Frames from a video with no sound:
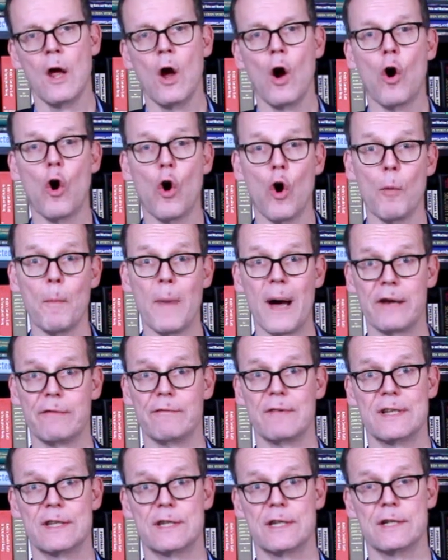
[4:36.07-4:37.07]
Home
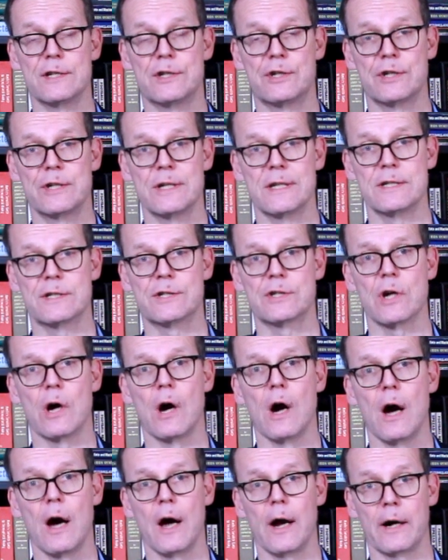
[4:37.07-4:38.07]
advantages
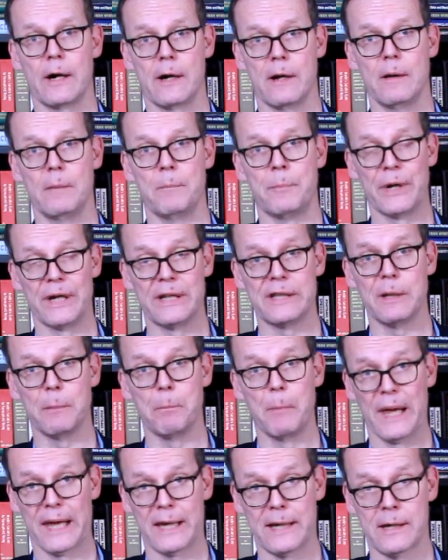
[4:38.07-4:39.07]
are pretty
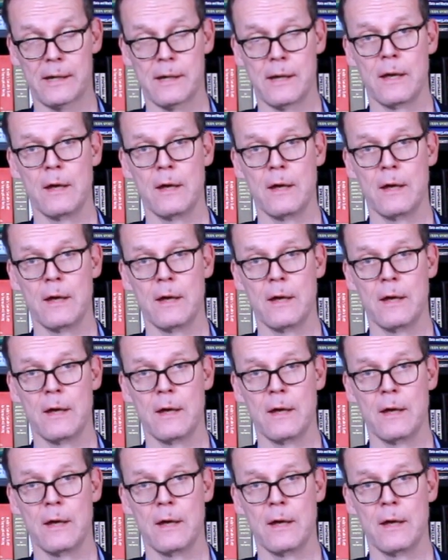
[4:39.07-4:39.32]
big.